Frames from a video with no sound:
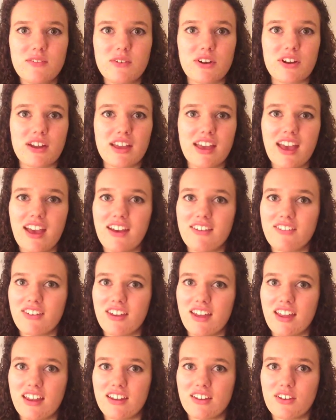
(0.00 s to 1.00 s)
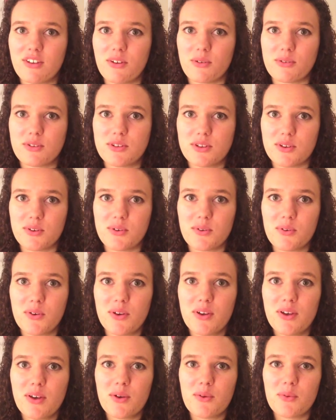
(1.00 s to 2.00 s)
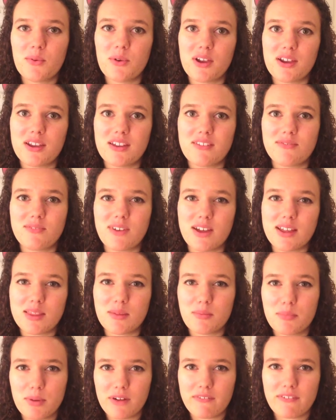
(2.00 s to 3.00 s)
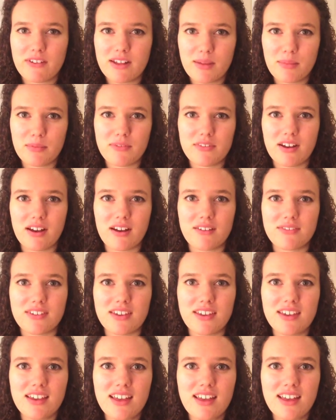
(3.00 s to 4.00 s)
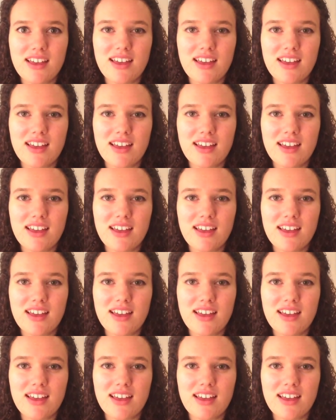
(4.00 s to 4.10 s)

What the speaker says: for a cafe to go to where I could find the perfect cup of coffee.